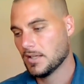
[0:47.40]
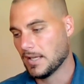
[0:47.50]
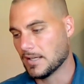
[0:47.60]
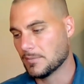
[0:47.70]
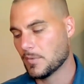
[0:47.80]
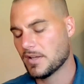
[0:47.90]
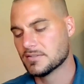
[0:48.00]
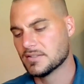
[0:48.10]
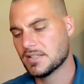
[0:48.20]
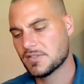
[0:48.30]
Um,
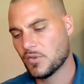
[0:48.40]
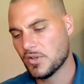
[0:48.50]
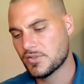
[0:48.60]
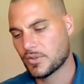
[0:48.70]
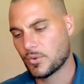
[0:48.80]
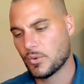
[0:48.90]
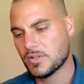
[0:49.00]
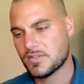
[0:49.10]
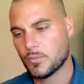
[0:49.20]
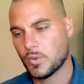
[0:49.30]
as far as the
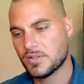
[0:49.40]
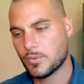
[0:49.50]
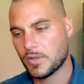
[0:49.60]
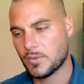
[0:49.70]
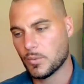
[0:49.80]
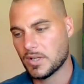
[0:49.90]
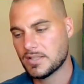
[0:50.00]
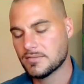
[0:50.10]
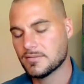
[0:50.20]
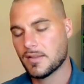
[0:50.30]
course 121,